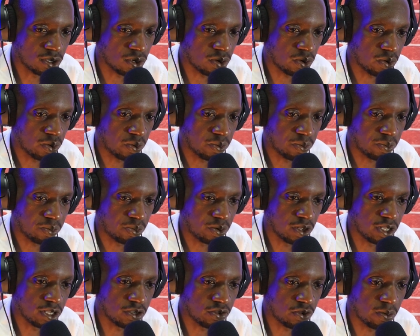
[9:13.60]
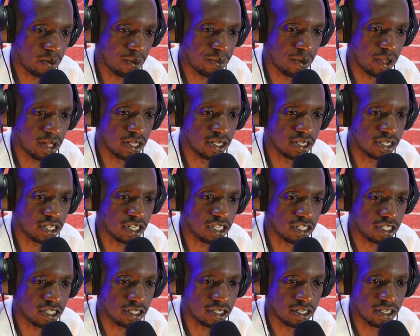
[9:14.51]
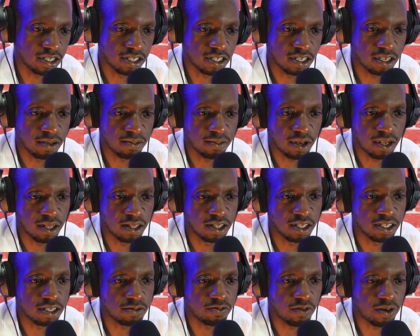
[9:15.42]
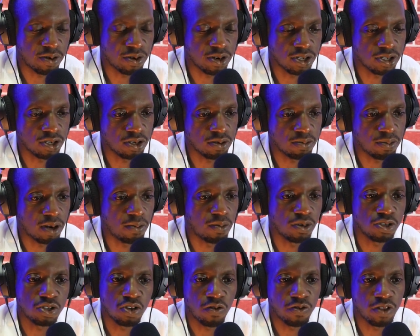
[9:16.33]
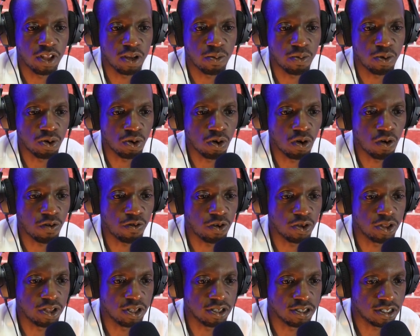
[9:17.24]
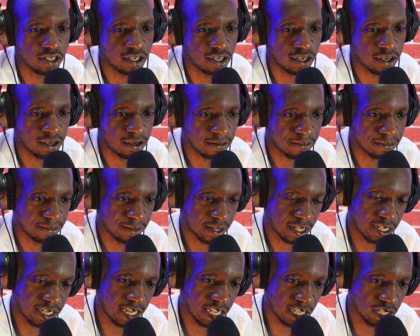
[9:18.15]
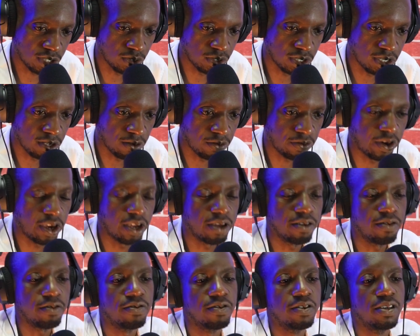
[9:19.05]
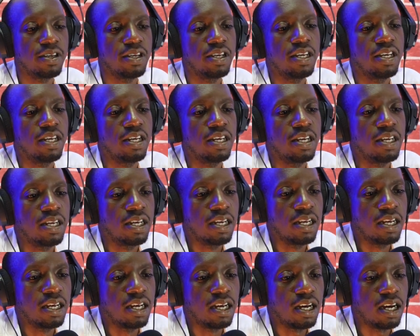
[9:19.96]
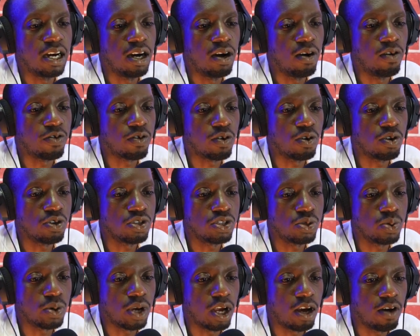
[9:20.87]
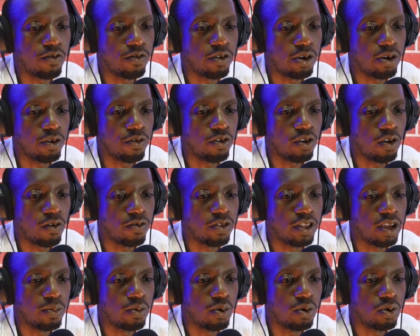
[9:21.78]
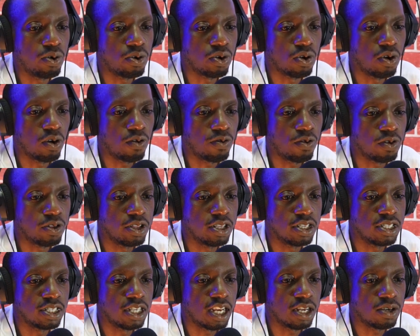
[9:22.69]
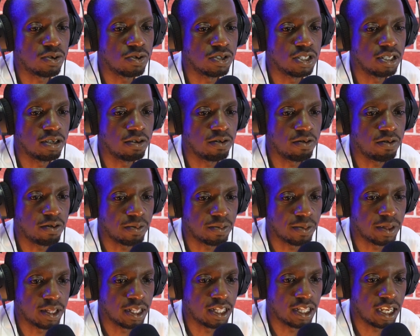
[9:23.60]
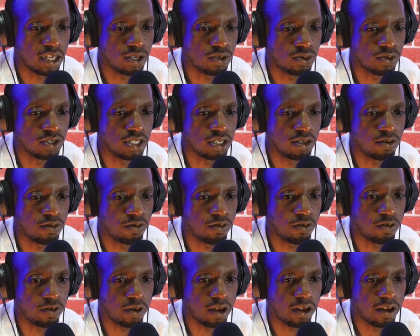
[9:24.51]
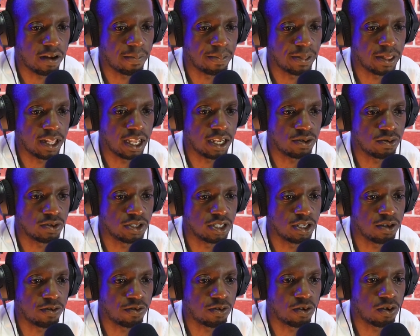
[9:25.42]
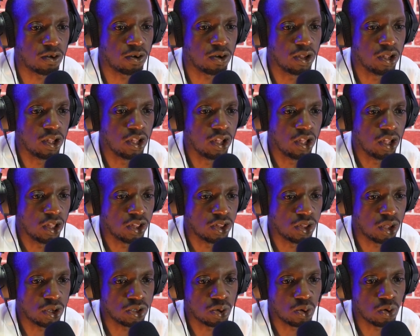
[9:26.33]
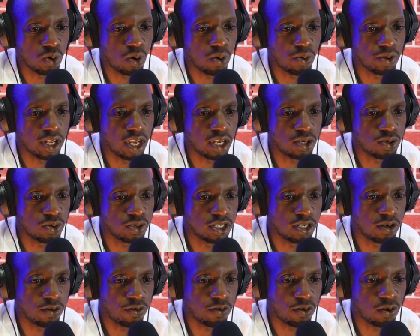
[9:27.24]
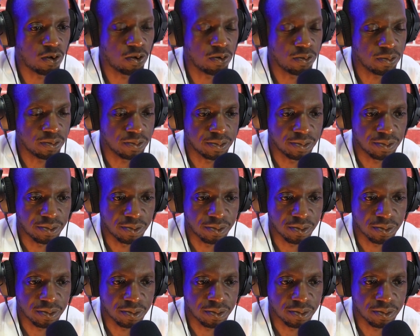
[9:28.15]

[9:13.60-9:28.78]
So please remember this system and this variation, but most of them will go for this uh, knight to d5. Uh, of course, we have very few of them who will go for this knight to g, knight to g, um, knight to g4. Those who go with knight to g4,